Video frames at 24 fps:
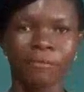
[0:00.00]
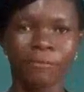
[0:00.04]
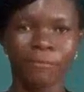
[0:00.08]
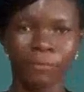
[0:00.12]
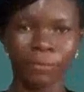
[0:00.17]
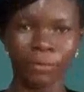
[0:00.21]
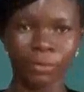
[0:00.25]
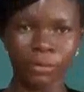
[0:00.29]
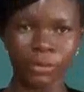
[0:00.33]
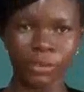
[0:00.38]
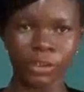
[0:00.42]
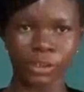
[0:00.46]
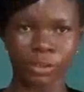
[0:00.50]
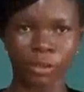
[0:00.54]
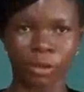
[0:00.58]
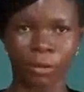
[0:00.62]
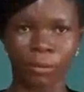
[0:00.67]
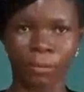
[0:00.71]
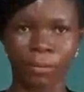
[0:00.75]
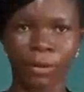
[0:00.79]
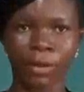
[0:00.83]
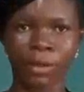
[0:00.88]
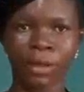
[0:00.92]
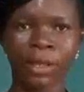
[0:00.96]
full
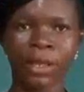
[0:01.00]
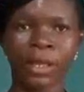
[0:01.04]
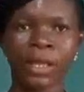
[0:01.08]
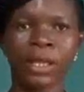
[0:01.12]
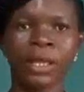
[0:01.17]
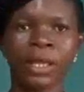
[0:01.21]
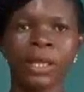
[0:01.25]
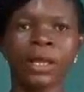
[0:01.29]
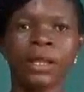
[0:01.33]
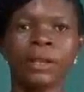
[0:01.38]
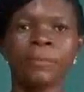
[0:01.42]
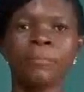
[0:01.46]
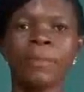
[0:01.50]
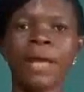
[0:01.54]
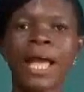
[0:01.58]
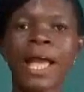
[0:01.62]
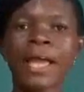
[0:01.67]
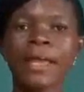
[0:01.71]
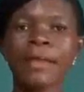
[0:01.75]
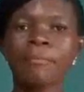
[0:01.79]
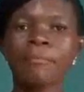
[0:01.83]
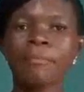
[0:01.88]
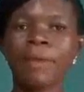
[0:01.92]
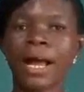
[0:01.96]
stop.
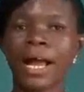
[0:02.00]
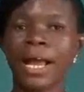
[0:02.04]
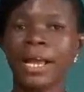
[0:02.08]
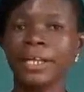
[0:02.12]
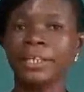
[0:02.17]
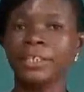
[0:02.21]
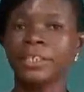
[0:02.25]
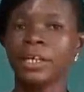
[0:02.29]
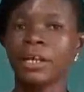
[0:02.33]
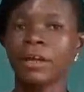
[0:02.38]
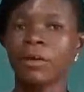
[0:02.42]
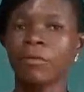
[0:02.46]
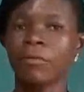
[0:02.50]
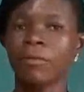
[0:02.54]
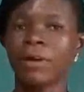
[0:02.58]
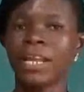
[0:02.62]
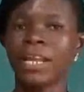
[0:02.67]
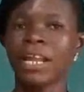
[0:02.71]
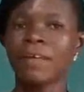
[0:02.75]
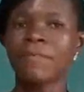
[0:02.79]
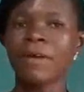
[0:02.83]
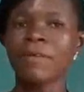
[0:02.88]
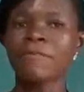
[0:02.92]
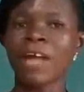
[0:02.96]
Bear in mind,
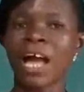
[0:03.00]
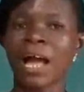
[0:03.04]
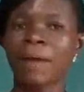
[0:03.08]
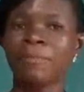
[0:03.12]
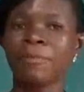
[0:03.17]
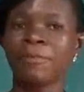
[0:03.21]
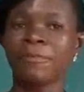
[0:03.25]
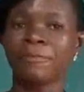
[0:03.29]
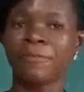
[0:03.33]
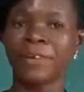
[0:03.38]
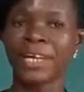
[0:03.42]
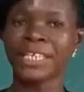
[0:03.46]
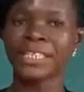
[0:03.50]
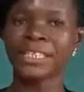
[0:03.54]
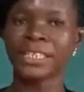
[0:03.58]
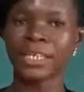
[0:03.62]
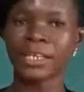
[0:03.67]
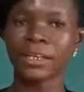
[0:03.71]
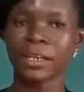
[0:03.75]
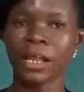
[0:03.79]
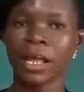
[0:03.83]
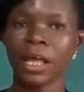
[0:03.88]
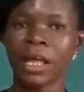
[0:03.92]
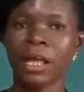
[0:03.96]
whenever we are
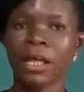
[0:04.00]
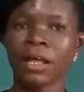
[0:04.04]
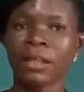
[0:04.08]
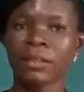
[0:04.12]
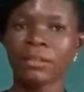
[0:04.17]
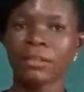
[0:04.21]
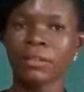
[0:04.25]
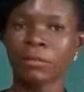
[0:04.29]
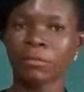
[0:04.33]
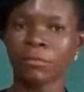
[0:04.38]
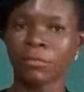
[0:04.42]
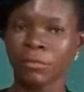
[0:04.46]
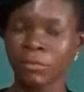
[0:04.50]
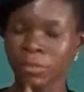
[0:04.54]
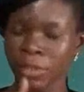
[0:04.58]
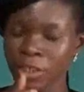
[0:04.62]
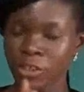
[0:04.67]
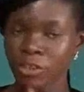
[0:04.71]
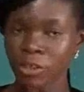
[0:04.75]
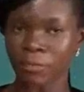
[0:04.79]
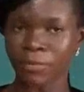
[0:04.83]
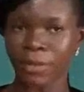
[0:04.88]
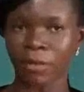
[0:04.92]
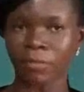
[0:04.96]
abbreviating
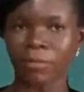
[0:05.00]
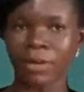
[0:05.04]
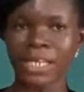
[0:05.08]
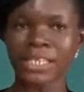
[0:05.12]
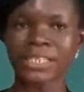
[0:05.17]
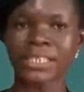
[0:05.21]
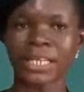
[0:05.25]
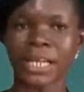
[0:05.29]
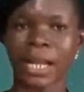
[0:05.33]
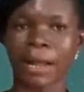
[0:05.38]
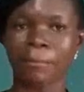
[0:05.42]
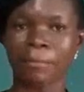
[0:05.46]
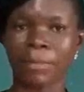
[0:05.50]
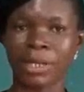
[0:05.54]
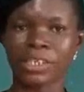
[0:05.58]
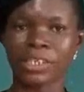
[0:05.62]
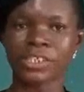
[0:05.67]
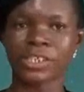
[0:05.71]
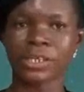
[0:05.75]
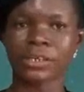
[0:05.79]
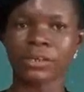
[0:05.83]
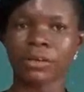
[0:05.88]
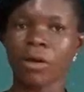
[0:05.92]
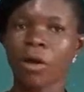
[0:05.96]
each of the words that I
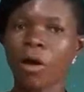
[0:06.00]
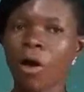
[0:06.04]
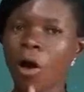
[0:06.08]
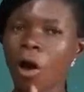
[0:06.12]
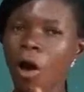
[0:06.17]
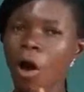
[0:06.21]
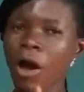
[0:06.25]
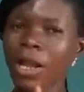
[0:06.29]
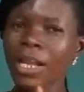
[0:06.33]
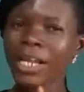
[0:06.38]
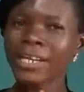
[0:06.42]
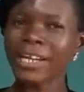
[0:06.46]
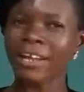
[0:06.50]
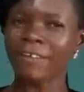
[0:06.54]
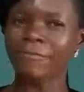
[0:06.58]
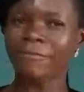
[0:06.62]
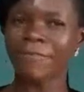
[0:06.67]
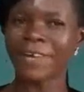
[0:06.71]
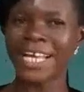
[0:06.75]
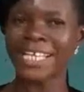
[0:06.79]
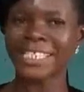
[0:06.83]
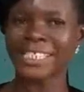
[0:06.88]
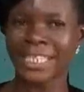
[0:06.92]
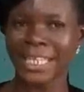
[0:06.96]
mentioned, only the
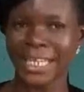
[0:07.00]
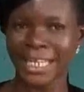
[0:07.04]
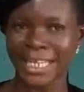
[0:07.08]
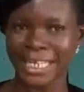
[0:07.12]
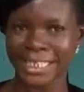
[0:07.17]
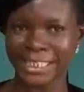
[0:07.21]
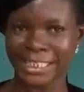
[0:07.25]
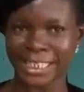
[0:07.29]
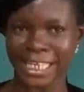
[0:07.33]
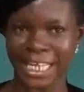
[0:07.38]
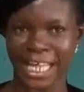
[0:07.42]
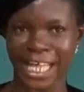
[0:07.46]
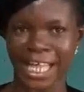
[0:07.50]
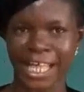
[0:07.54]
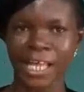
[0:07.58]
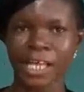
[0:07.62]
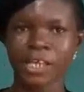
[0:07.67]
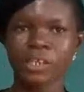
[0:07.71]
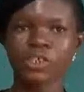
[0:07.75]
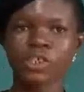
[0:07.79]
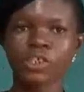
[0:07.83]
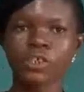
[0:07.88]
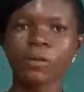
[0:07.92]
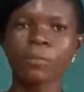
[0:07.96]
first letter
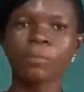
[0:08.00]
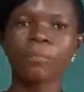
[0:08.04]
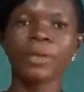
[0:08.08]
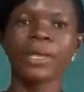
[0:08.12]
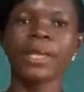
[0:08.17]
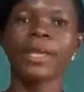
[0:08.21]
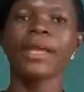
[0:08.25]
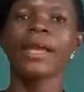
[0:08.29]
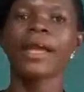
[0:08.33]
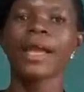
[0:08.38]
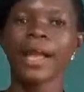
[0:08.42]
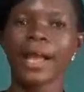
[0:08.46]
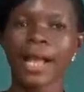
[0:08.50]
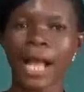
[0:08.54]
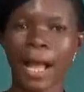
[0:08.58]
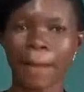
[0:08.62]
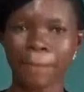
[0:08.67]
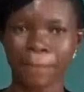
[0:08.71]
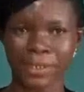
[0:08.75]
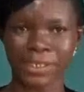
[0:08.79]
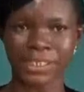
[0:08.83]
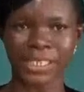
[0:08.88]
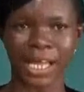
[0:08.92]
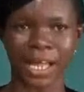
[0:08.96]
should be
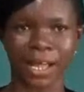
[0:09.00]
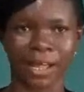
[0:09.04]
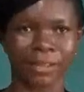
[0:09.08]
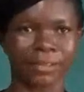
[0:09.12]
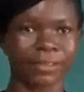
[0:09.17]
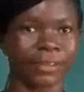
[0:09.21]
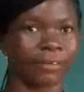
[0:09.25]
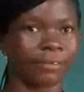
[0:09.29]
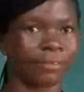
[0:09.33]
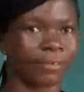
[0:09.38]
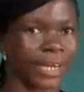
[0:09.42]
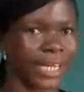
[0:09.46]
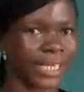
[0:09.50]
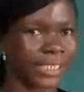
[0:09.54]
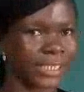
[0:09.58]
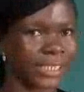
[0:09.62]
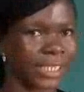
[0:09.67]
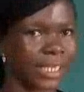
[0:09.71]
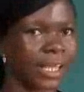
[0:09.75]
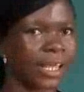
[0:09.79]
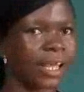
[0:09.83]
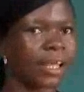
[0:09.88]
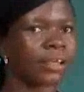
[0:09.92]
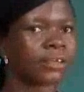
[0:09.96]
capital, the
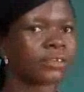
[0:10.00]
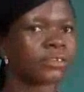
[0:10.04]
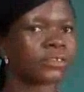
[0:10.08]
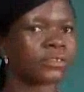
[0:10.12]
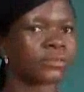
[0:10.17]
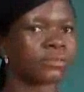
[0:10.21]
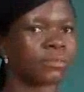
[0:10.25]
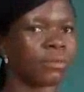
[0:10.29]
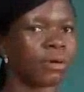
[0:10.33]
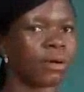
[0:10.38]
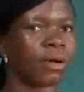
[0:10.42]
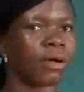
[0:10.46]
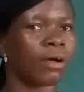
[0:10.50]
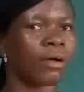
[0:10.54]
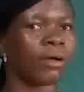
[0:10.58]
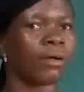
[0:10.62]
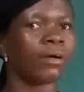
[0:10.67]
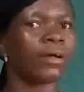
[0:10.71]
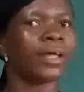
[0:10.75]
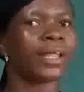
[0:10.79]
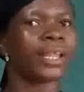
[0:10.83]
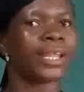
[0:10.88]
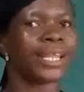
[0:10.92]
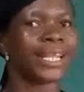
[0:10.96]
rest
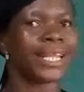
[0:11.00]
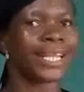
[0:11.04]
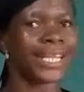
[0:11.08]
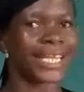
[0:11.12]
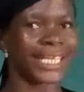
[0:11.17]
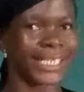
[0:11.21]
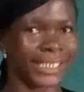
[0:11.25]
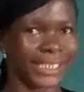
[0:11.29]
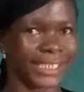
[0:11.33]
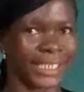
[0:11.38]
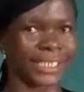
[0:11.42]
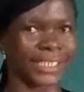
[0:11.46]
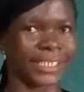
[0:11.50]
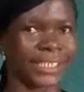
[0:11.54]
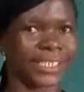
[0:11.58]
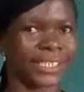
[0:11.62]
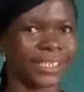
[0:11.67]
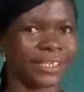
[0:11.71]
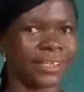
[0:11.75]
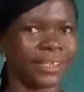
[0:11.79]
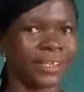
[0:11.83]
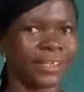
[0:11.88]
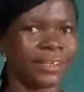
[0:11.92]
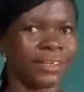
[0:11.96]
small
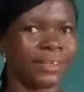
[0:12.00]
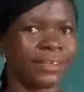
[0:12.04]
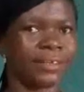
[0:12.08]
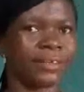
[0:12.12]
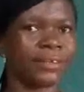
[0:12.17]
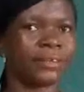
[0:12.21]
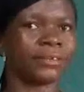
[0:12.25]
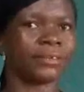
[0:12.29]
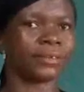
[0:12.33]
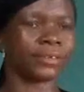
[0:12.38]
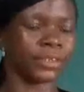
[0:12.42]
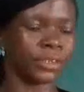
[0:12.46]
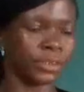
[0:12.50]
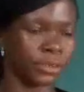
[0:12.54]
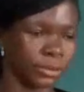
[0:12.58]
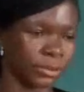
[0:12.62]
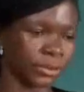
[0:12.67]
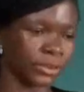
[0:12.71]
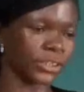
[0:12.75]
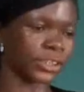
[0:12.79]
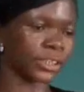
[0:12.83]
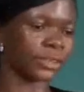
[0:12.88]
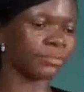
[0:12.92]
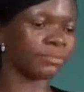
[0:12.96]
letters.
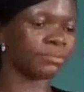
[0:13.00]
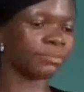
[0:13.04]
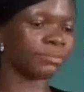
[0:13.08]
Good.